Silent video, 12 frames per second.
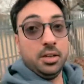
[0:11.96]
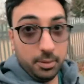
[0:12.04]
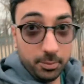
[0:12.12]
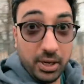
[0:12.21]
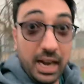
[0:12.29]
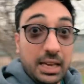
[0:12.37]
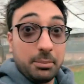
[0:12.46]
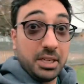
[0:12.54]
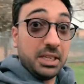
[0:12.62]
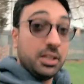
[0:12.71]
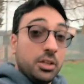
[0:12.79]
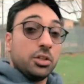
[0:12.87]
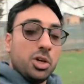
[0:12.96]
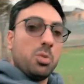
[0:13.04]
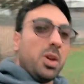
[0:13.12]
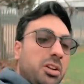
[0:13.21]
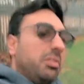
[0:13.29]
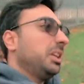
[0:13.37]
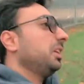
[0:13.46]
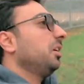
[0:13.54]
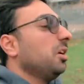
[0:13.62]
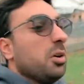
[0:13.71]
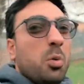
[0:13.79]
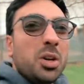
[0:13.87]
But like me, you're wondering,
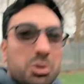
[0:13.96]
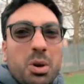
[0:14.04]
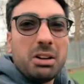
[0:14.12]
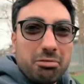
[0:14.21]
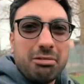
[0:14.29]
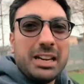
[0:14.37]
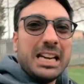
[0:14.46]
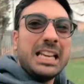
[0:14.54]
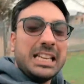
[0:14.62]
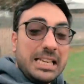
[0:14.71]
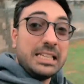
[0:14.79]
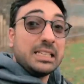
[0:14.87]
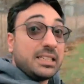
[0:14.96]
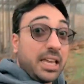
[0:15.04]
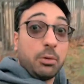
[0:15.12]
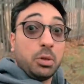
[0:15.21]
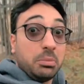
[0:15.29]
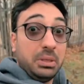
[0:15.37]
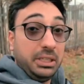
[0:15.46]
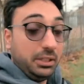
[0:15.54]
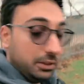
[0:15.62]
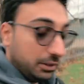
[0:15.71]
what do I really need to take with me?